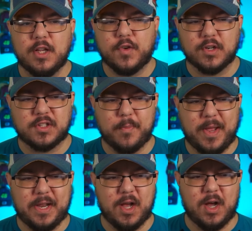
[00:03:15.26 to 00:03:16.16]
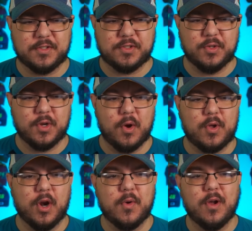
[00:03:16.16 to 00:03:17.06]
as far as the betting odds do go,
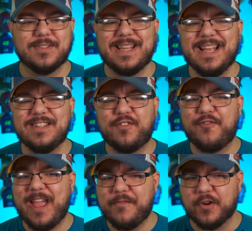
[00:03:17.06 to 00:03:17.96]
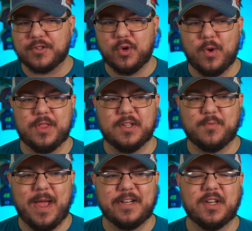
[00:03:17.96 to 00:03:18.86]
Cody Rhodes is favored to win this
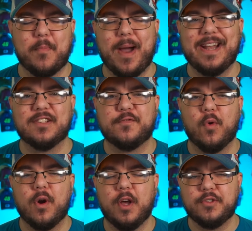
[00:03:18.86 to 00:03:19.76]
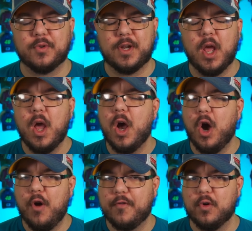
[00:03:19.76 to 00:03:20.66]
match at a minus 400
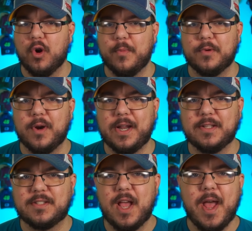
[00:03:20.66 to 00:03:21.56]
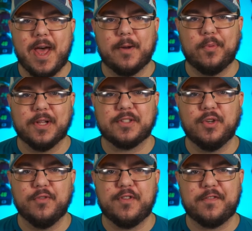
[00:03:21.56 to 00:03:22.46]
over Roman Reigns at a plus
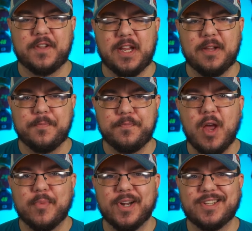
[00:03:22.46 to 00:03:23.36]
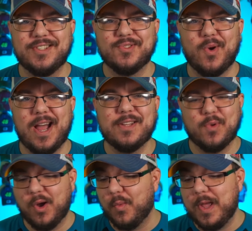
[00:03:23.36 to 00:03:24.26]
250. Predictions wise,
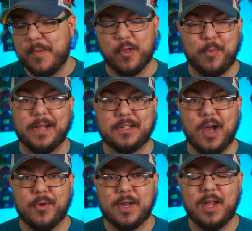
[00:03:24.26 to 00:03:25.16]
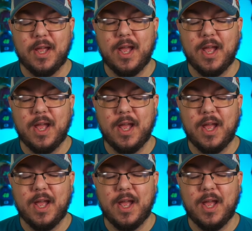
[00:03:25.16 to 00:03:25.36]
well, we both picked Cody.